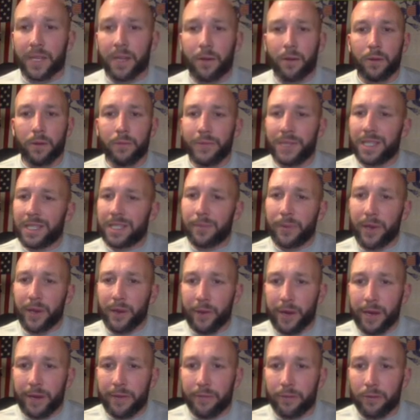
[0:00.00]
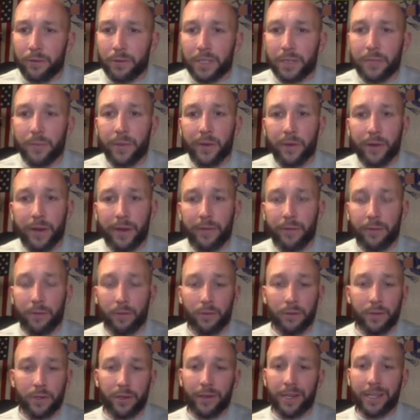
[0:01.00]
But let's be grateful. Let's be
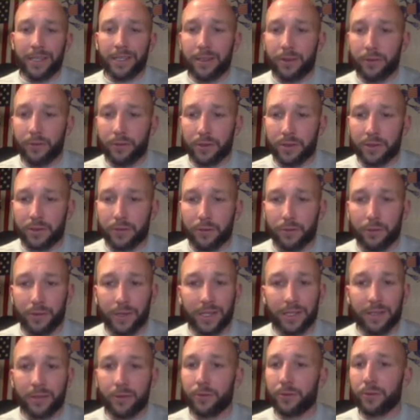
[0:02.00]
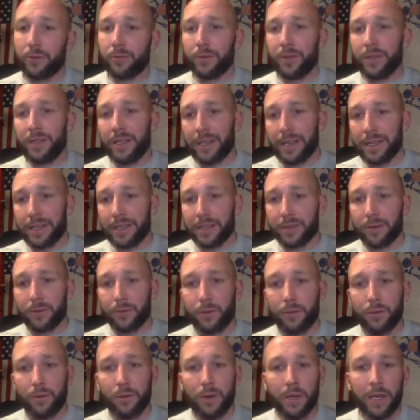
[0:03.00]
grateful you get to go to school. You get to go to a really nice
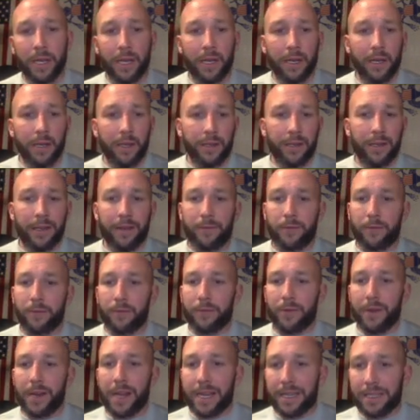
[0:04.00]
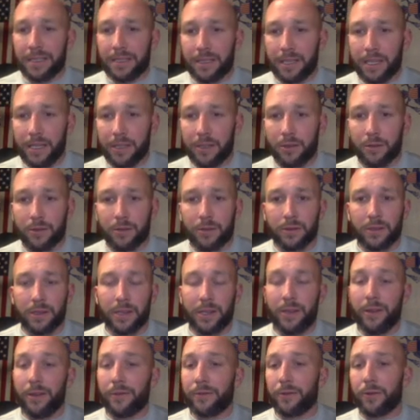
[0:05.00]
school. You have nice teachers,
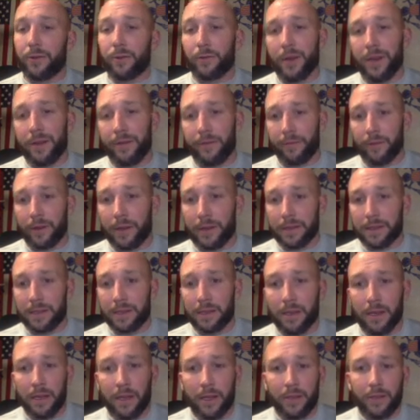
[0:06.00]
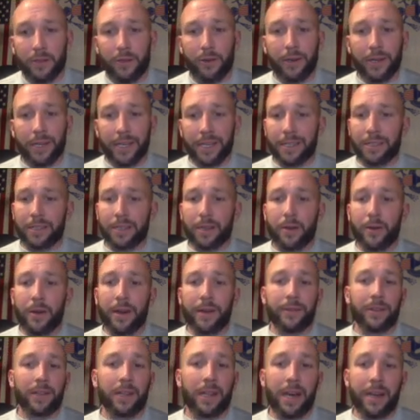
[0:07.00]
and you have great friends. So you're going to get to go
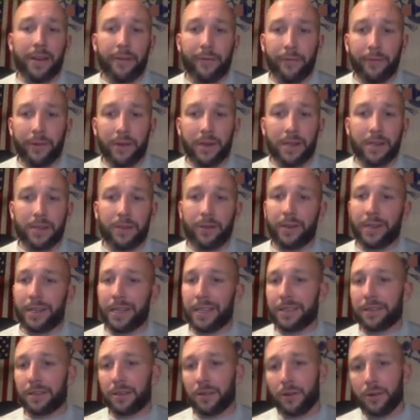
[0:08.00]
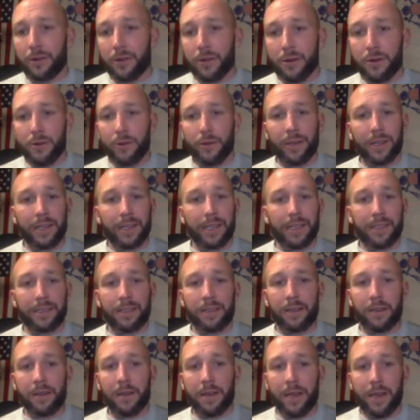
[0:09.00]
have a lot of fun. You're going to get to learn. You're going to get
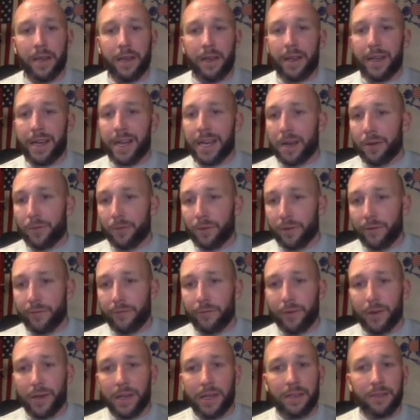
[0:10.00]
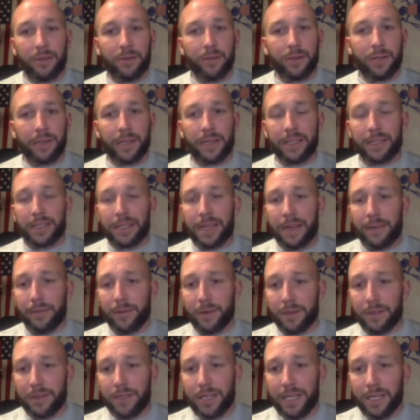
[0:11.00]
to hang out with your friends. You're going to get to have
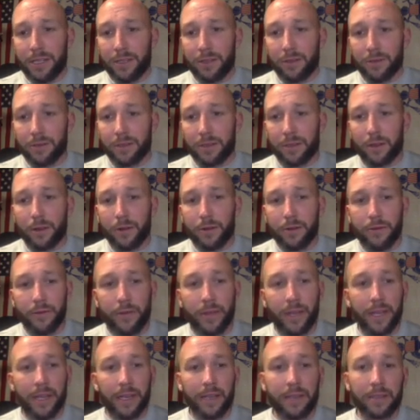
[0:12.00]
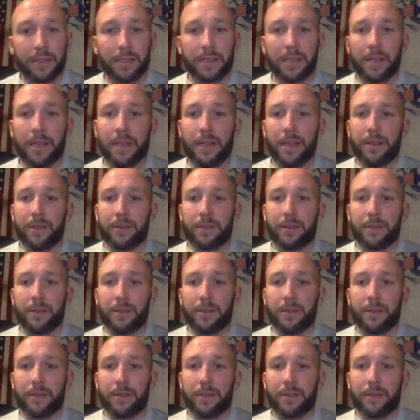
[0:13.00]
good teachers and learn things.